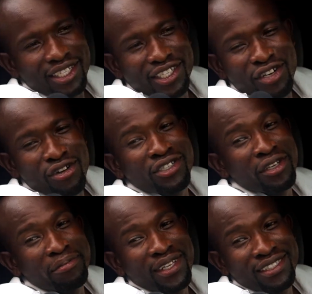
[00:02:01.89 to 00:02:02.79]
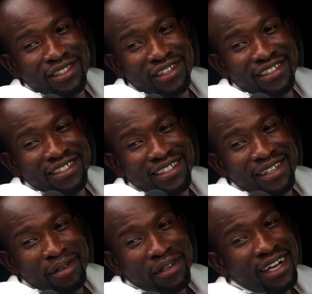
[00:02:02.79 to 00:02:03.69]
see you something that, you know,
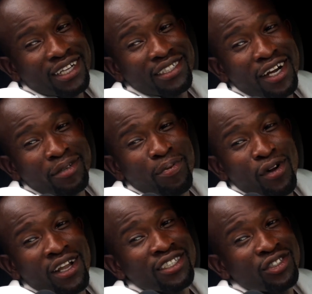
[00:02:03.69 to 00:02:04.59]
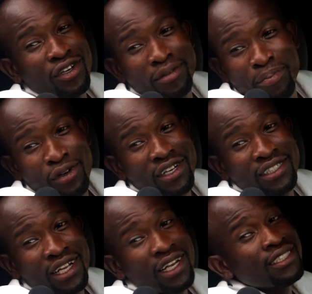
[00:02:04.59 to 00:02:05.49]
a North Pole and South Pole,
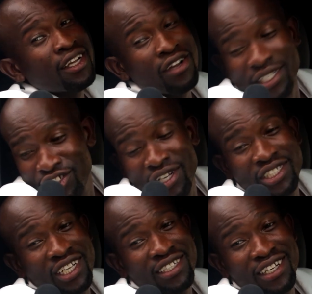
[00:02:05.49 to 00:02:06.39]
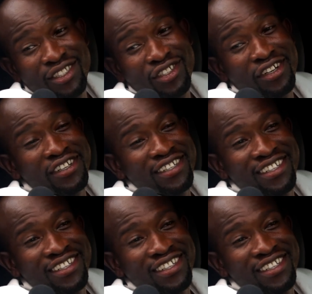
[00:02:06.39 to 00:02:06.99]
that a lot of attraction, that's I